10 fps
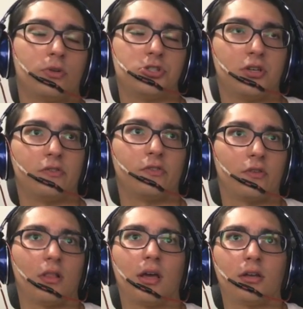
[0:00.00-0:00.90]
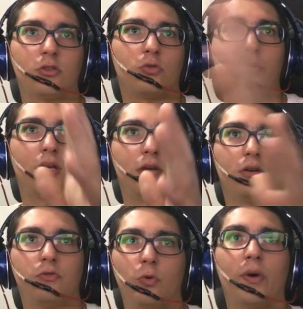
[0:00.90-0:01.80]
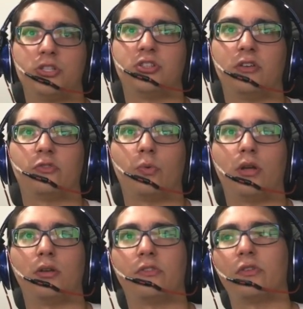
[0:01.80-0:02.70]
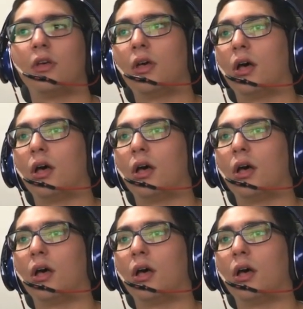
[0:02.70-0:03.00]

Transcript: which is like three full HD screens